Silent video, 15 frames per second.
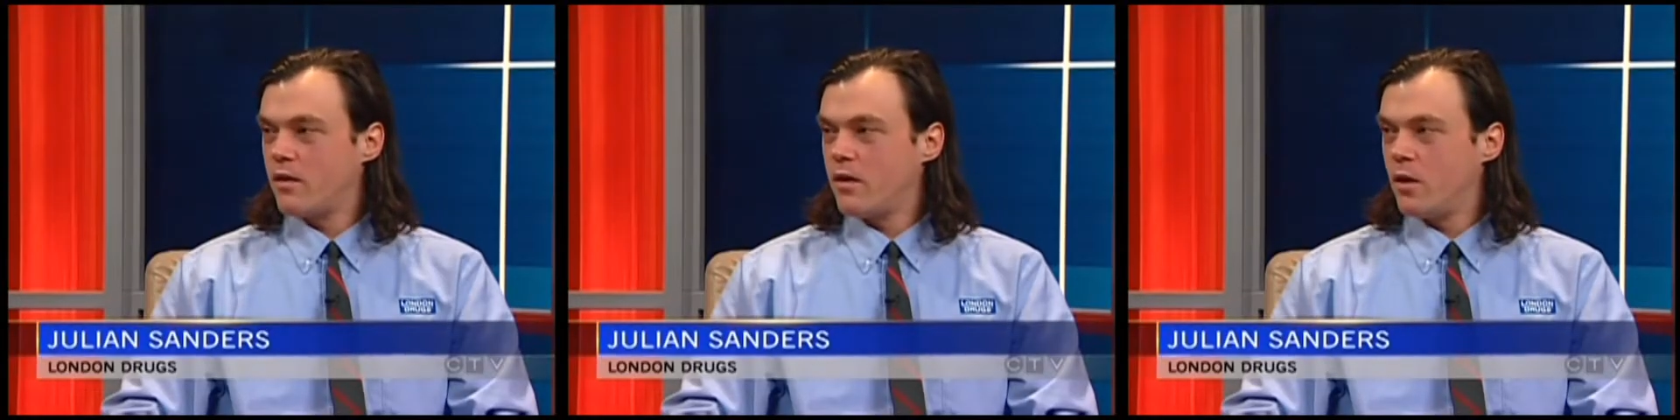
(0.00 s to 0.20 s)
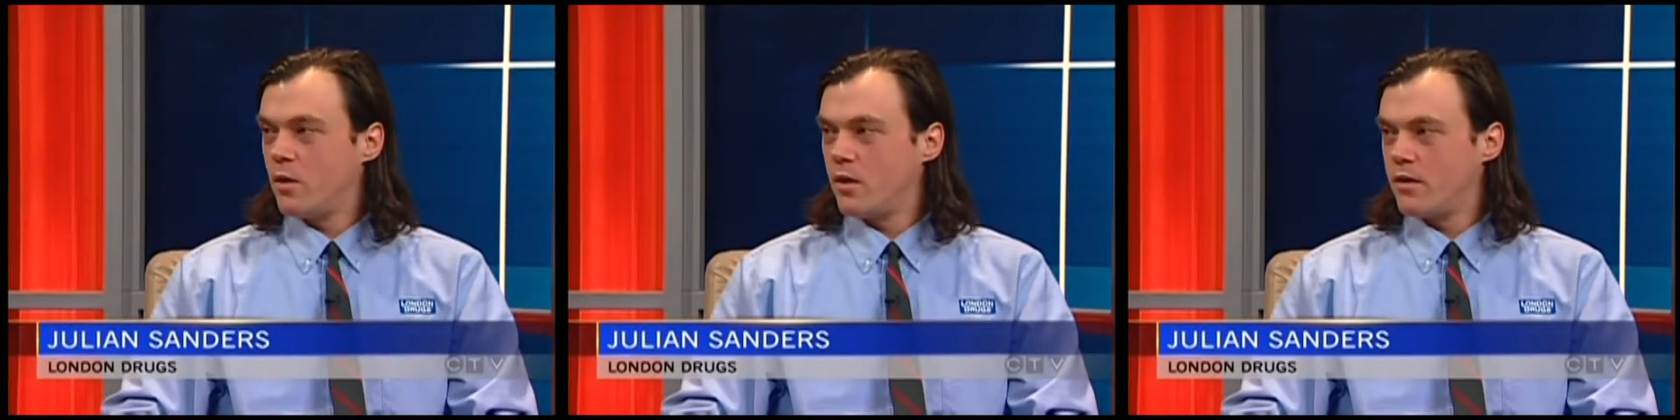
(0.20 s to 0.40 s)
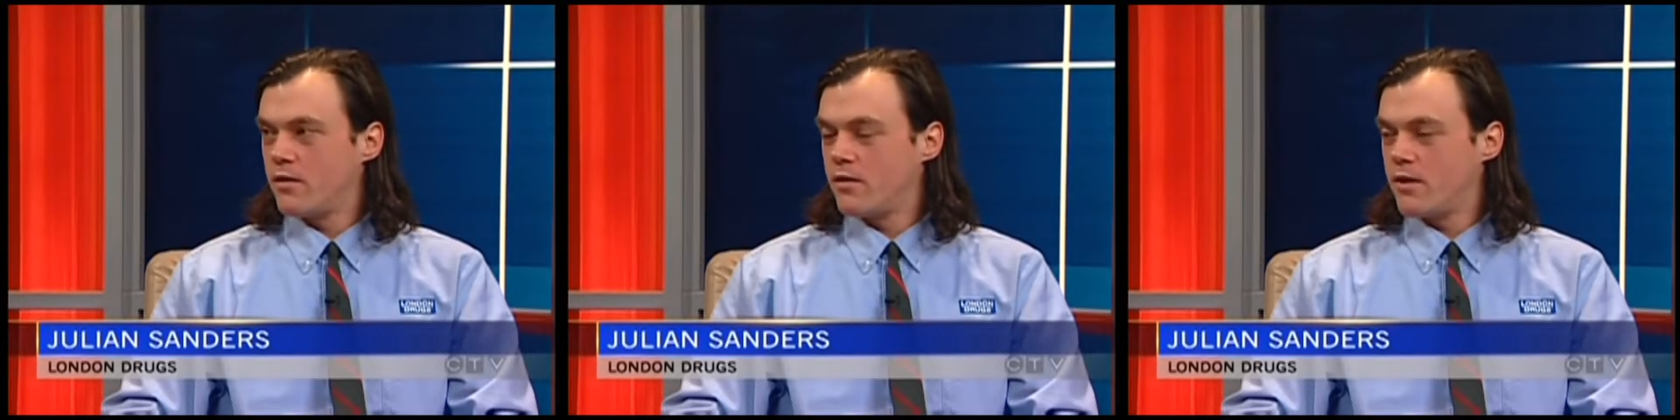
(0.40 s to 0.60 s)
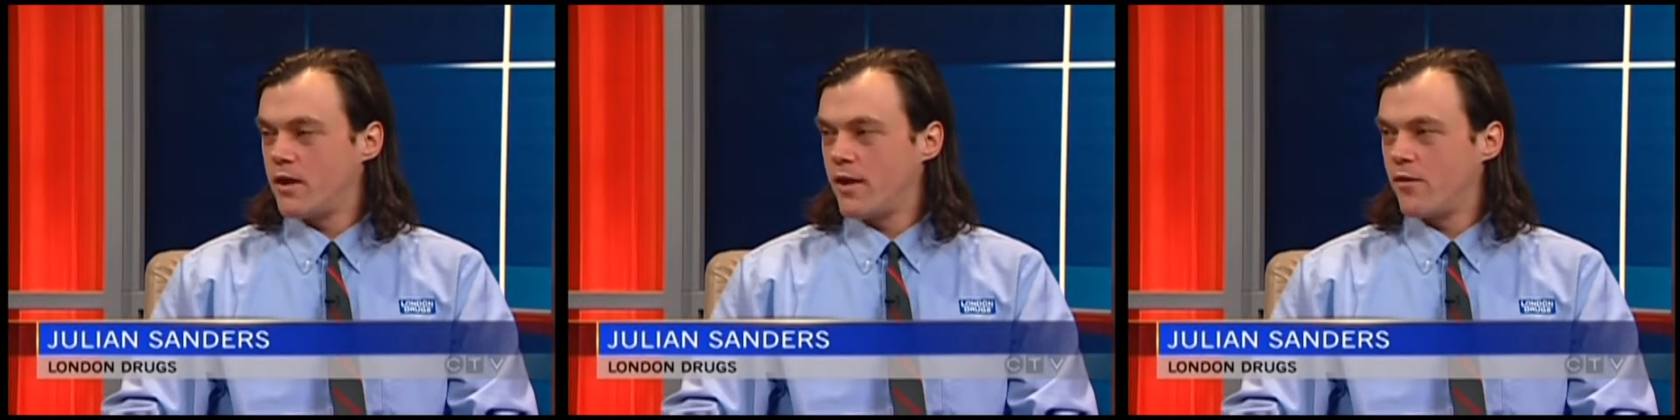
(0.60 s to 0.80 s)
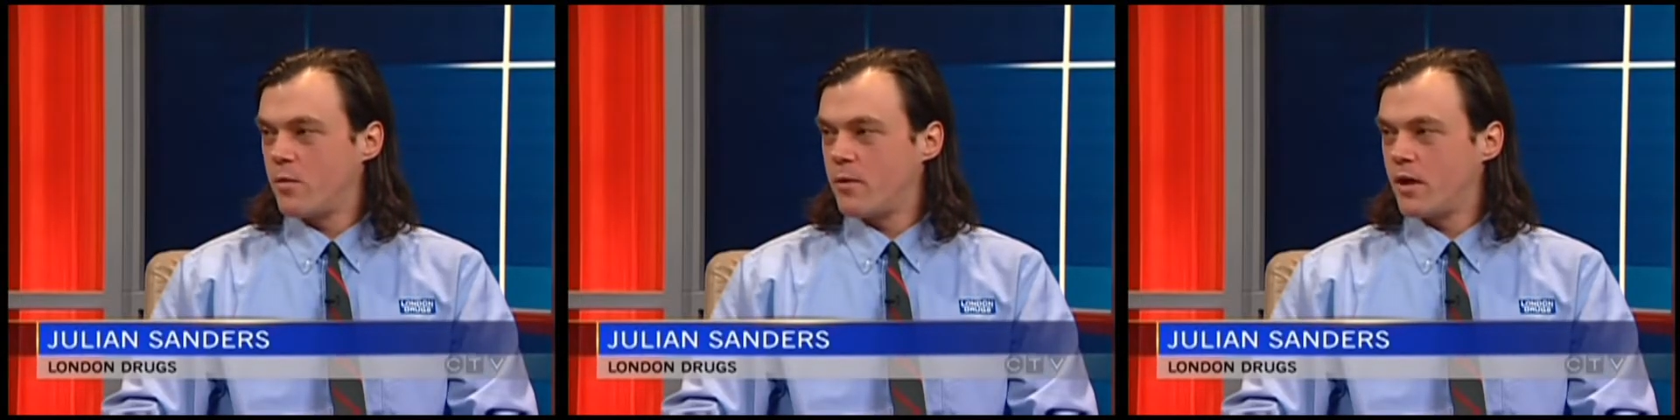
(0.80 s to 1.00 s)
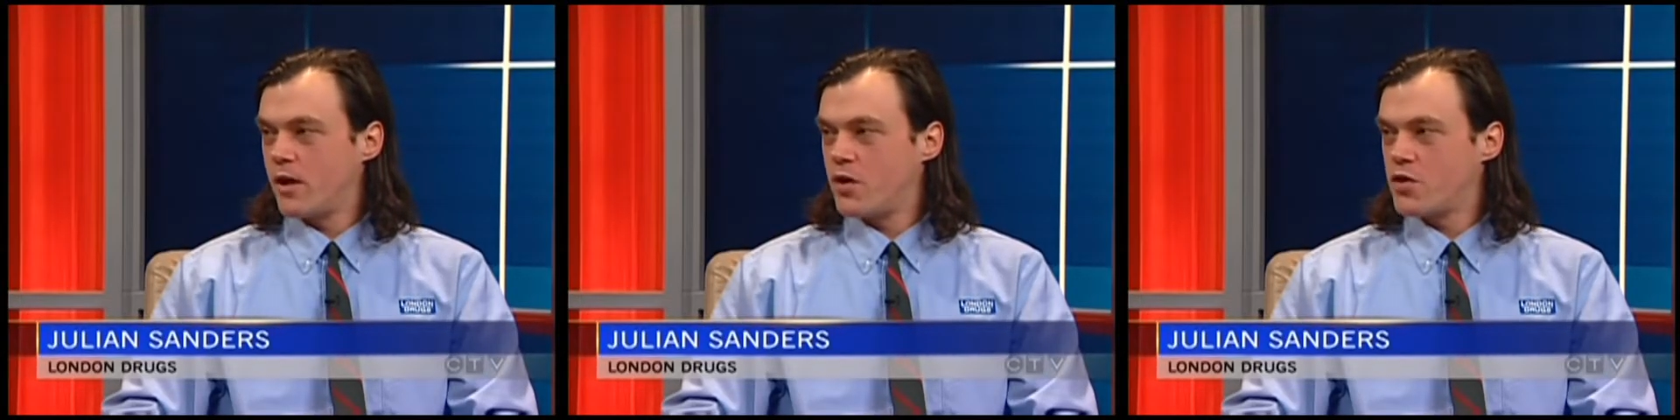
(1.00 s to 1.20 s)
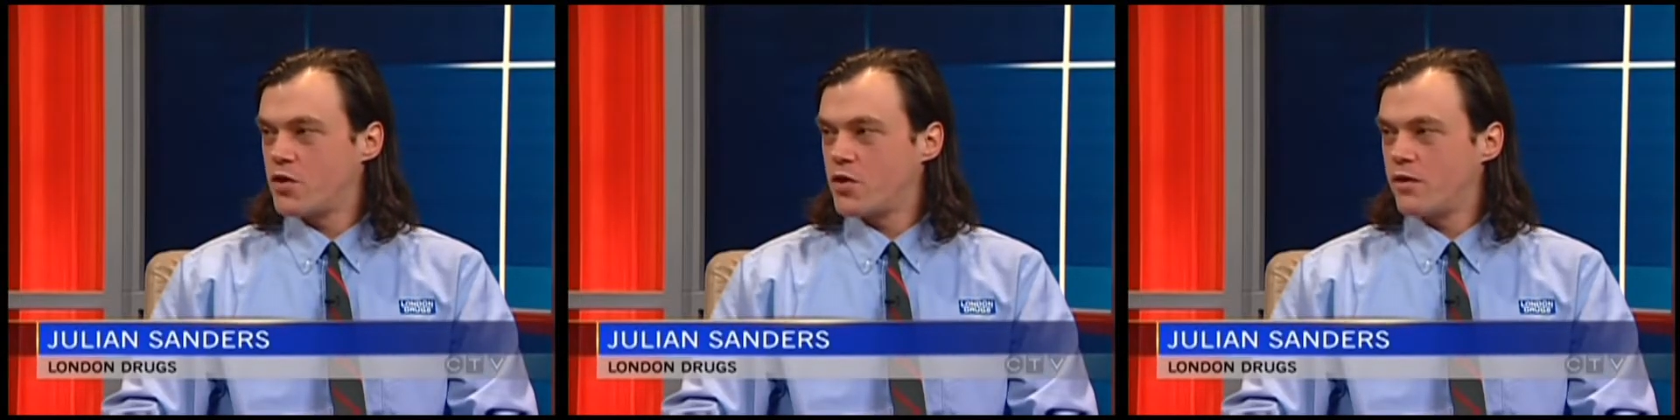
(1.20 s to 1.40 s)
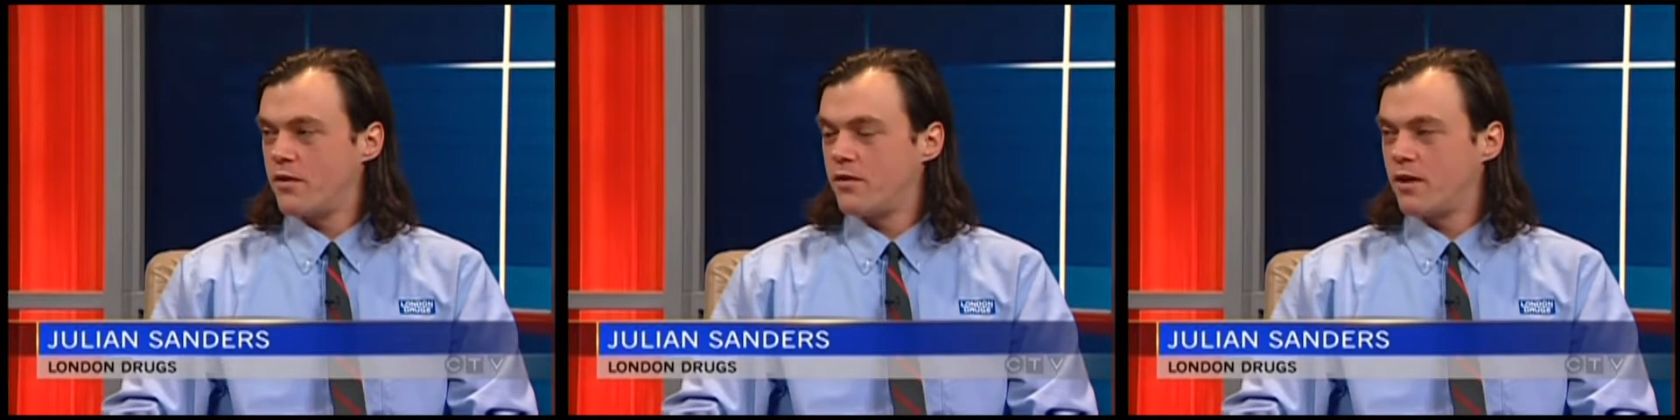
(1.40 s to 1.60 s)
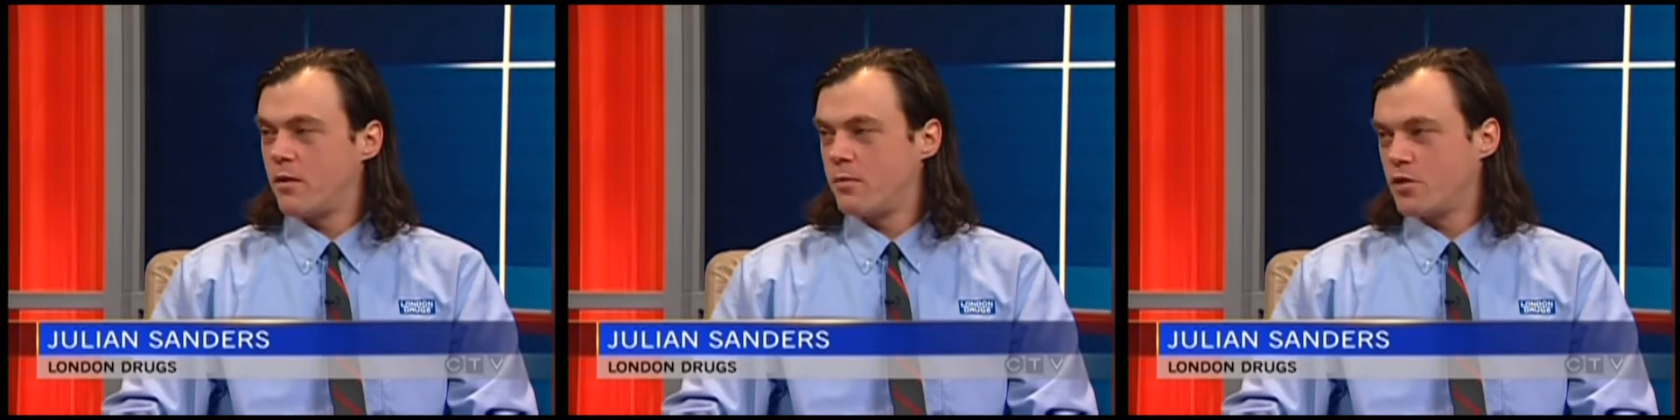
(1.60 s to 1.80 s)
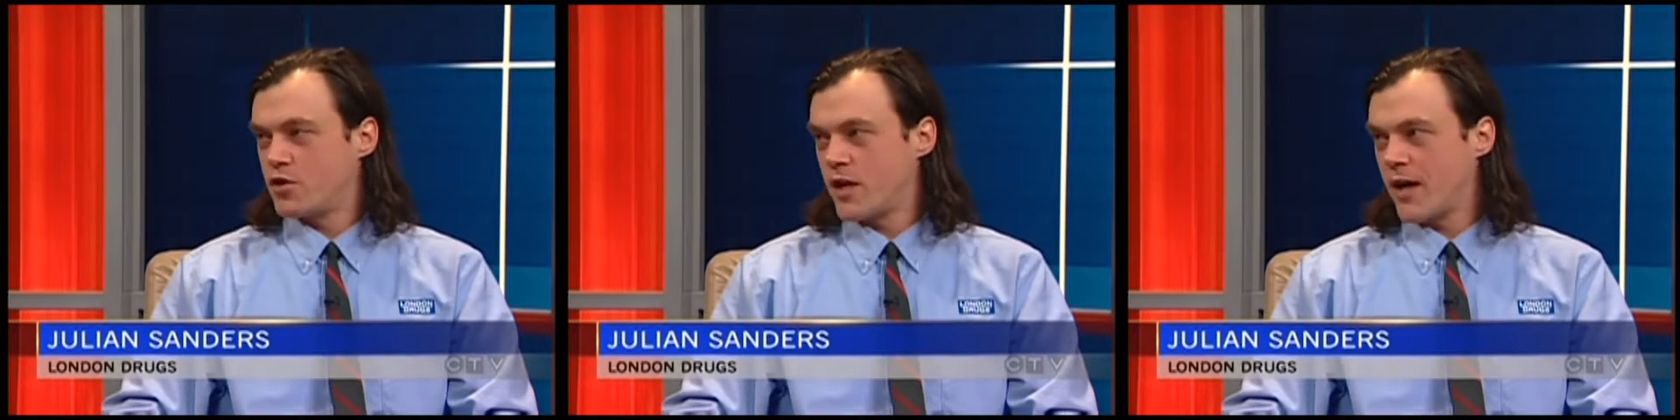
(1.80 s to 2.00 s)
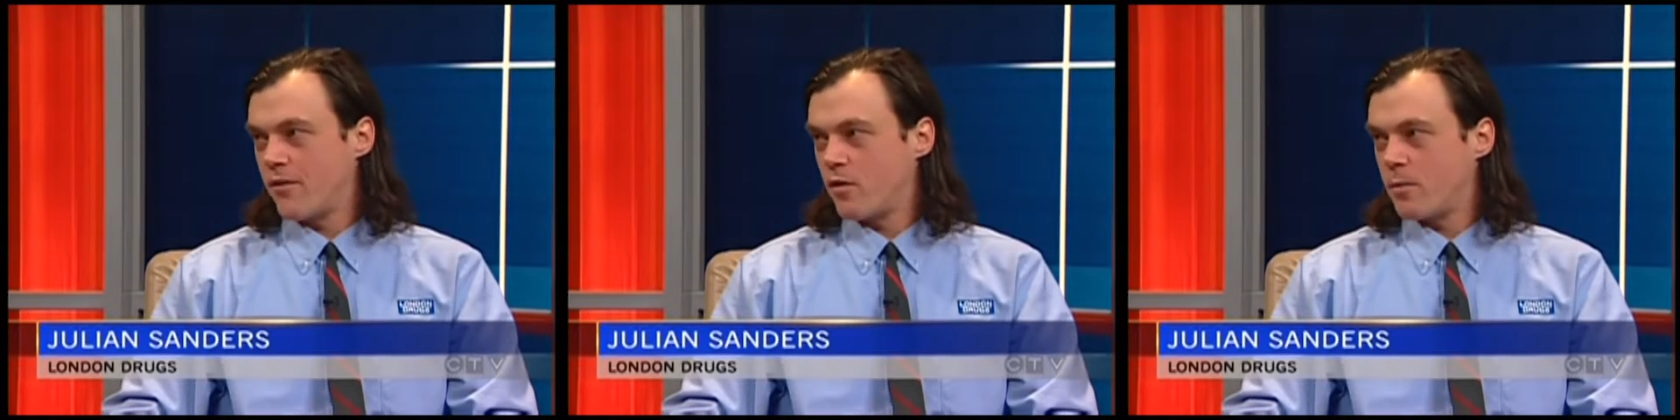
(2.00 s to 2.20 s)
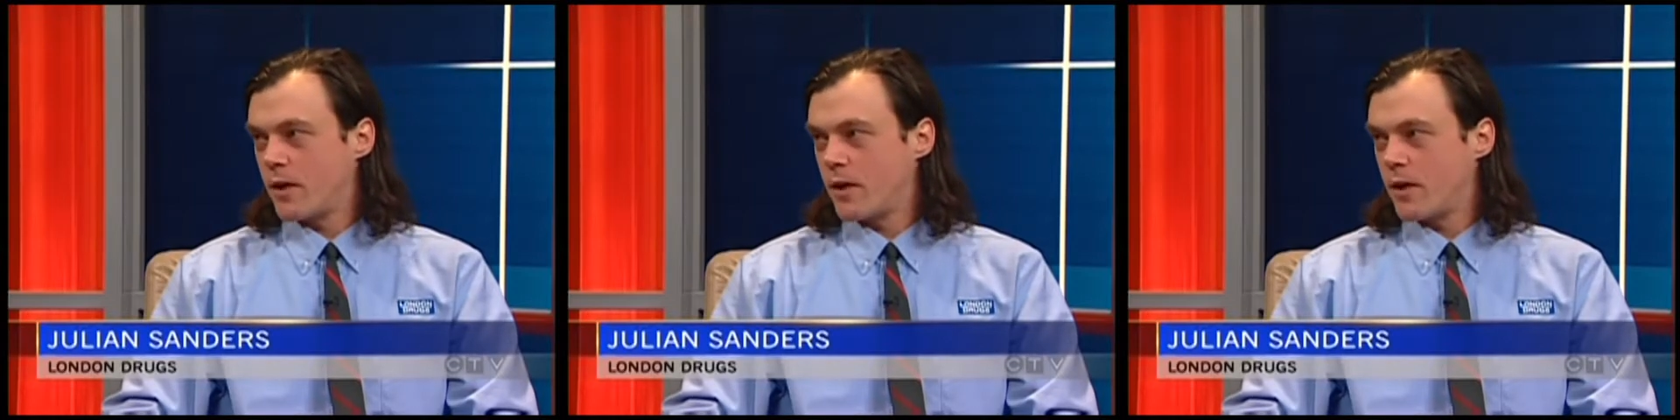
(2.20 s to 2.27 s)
notice that everybody should disable Java